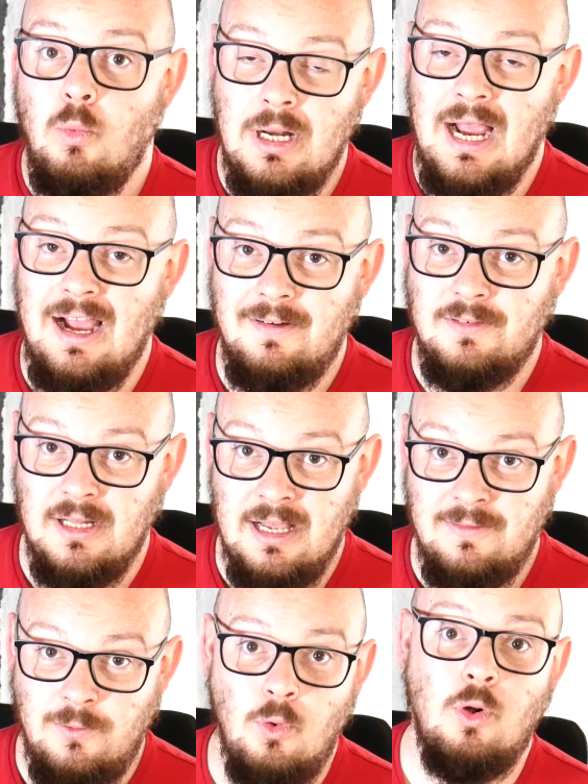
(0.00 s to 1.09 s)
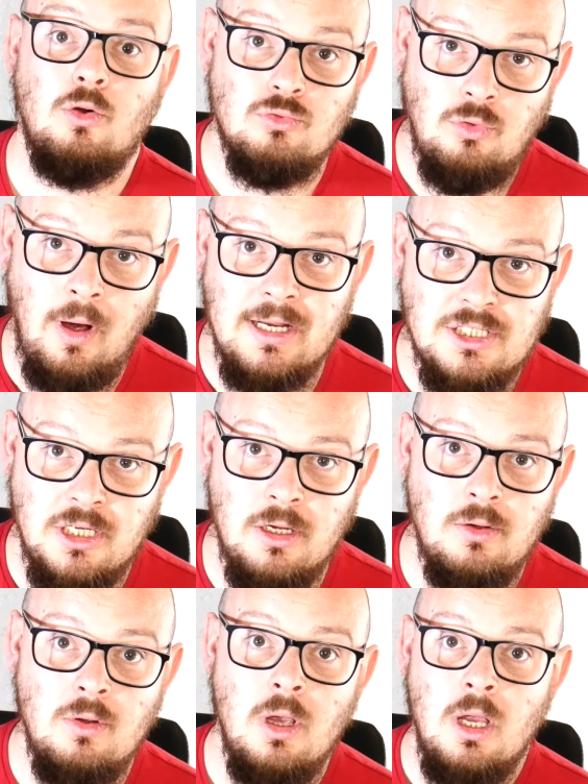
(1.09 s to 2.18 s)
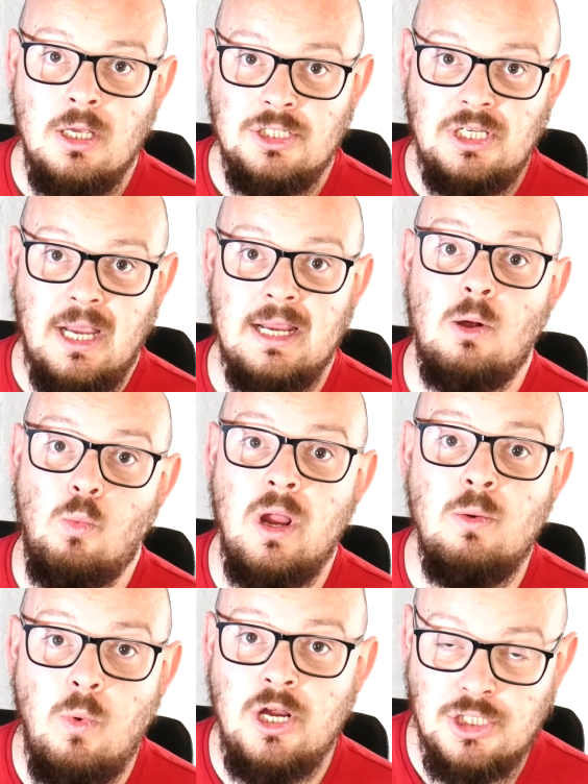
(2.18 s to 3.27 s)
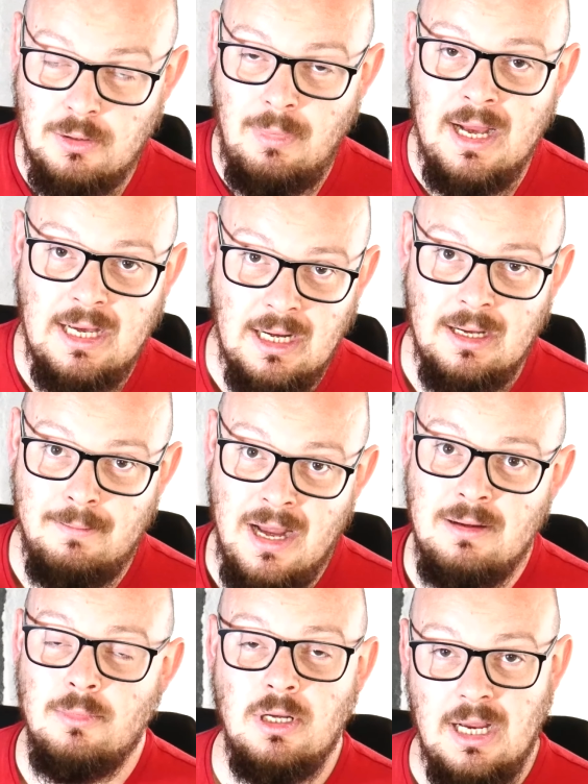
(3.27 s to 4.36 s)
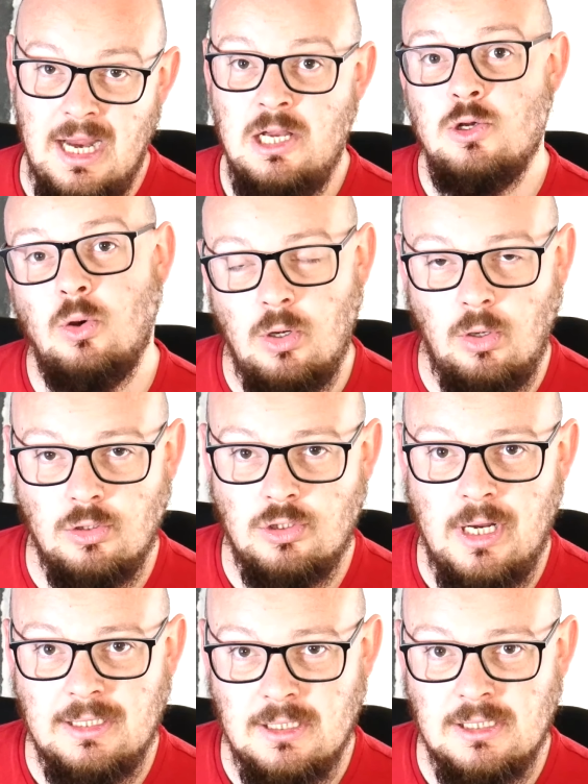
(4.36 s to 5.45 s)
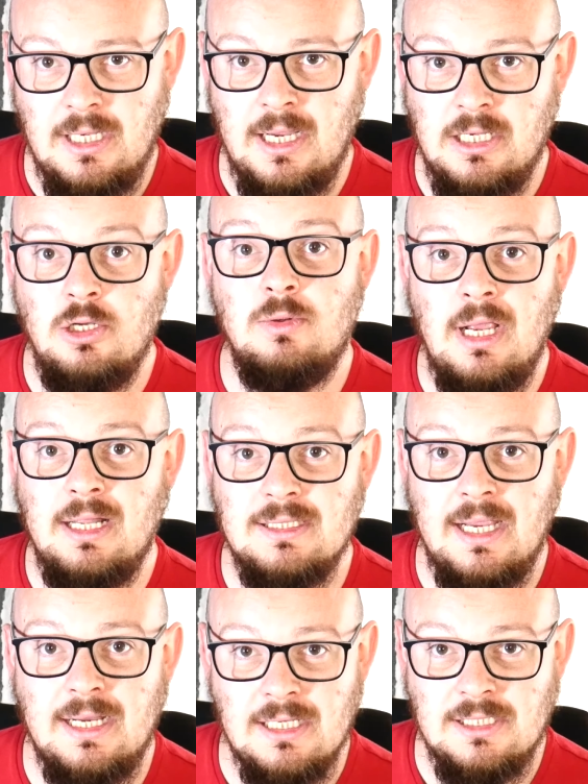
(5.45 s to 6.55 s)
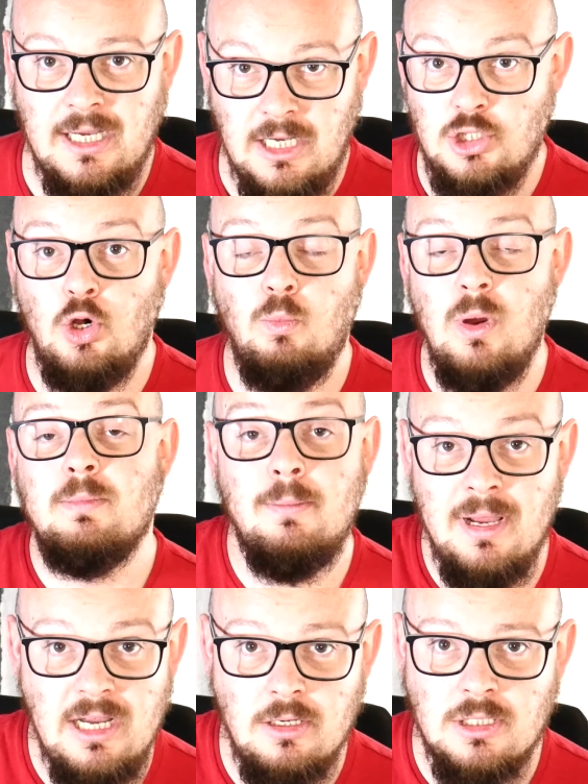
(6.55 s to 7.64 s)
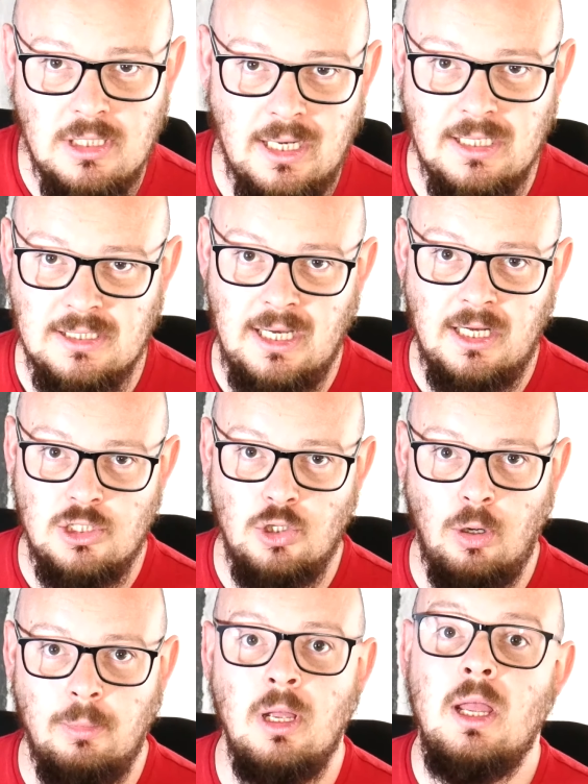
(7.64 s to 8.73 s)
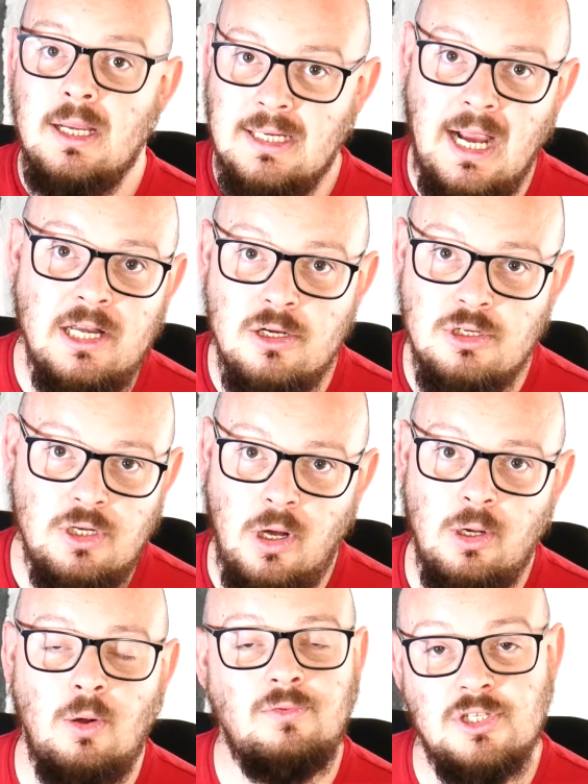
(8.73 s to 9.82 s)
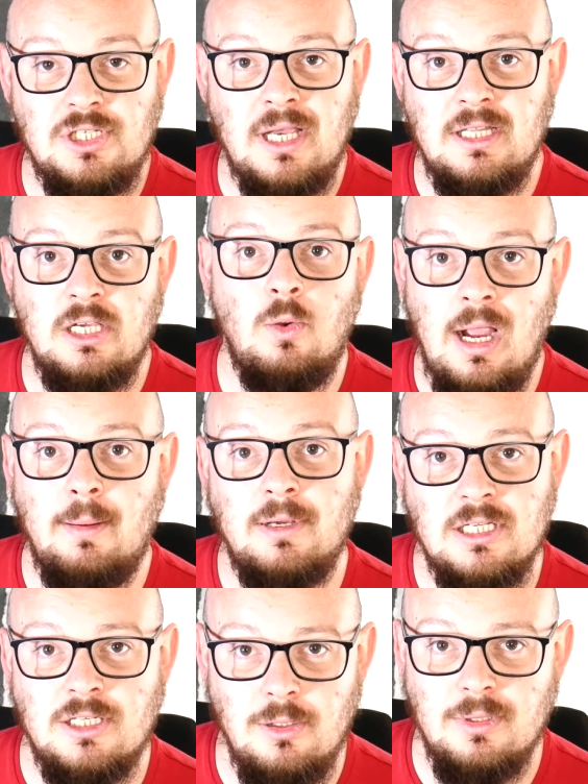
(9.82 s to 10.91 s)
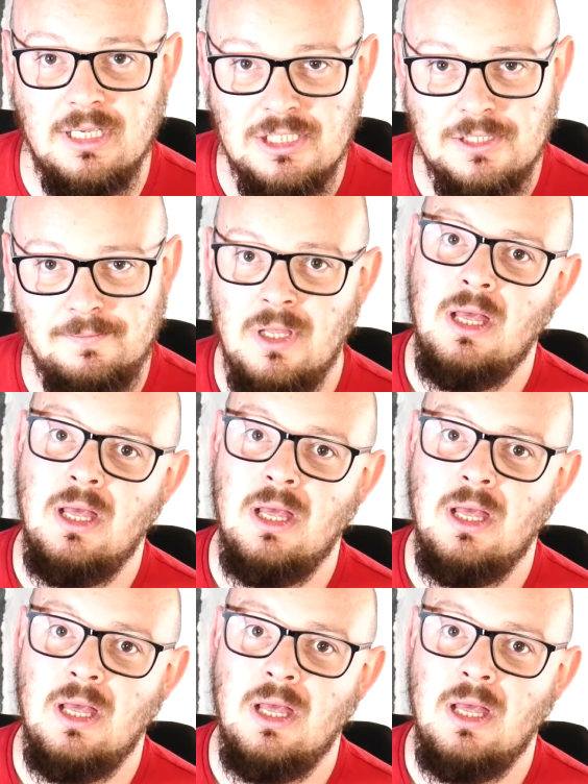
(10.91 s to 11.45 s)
would have to therefore write to you saying, we wish to make an amendment in your contract to say you can take a second job, we permit you to take a second job. Can you sign off to say that you're happy to do this?